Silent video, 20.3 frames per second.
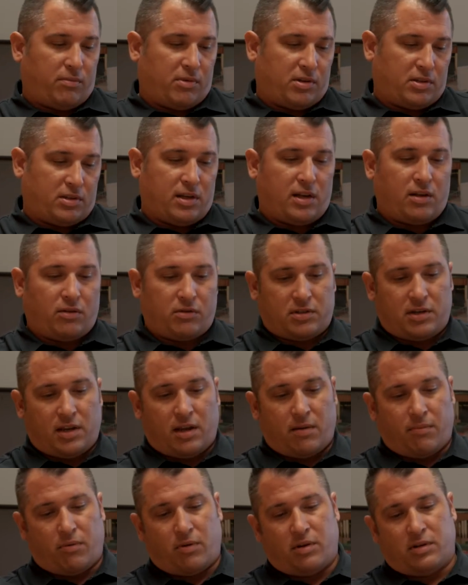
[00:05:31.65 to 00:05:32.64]
a sales
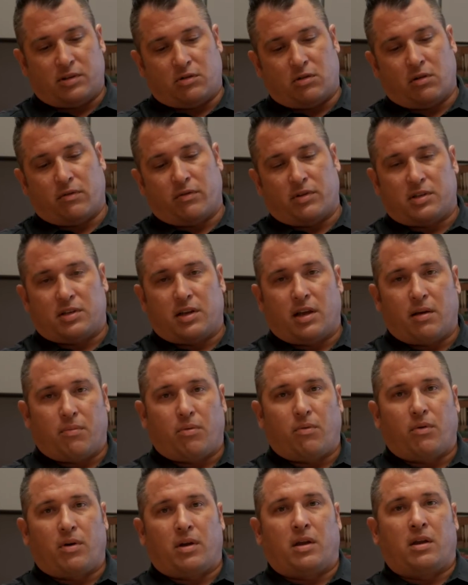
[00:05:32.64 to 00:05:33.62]
standpoint, service
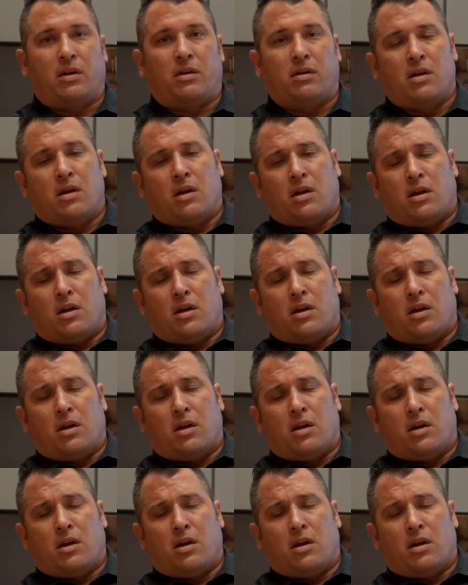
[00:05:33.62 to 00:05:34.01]
standpoint, and